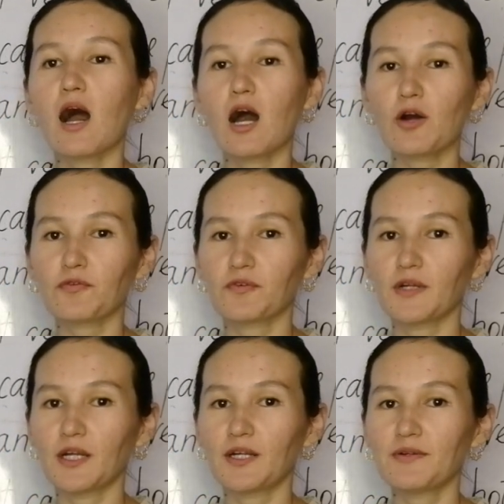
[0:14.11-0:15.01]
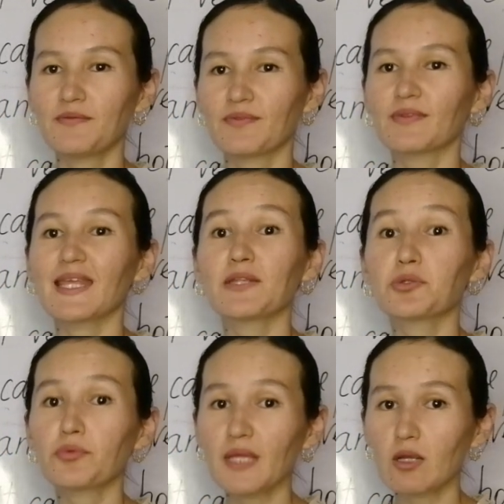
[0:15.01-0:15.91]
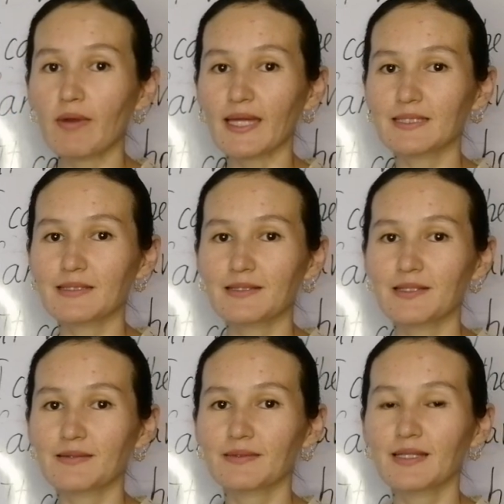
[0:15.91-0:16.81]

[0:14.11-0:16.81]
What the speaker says: offer, and request.